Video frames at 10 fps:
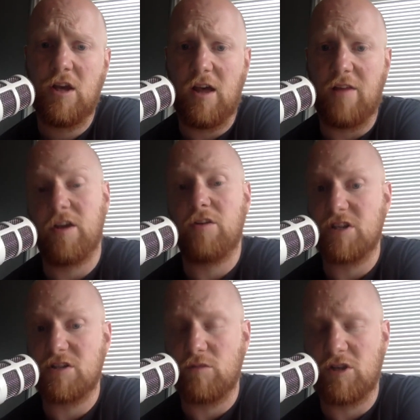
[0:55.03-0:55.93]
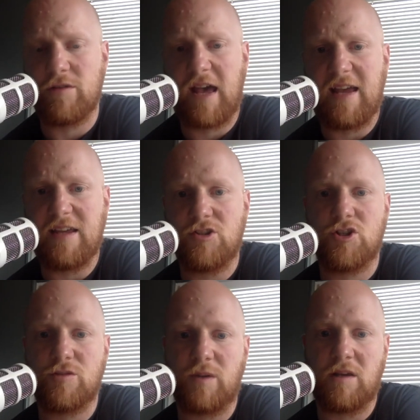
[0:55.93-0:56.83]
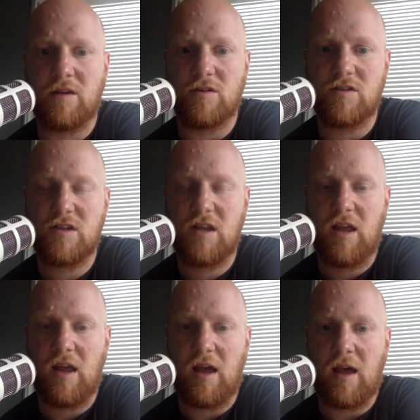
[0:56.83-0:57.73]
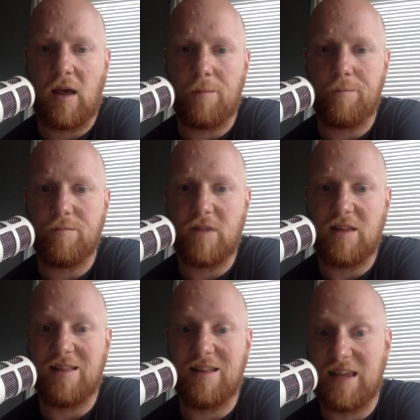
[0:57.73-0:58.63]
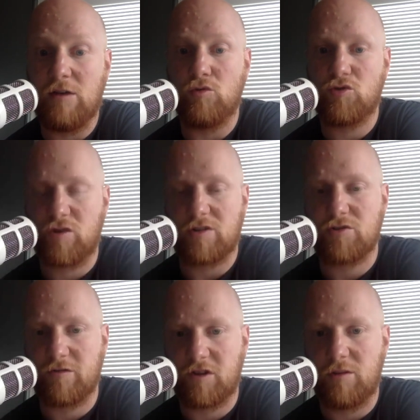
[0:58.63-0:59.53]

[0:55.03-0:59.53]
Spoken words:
And the only reason we do that is just because um, in the legal structure of a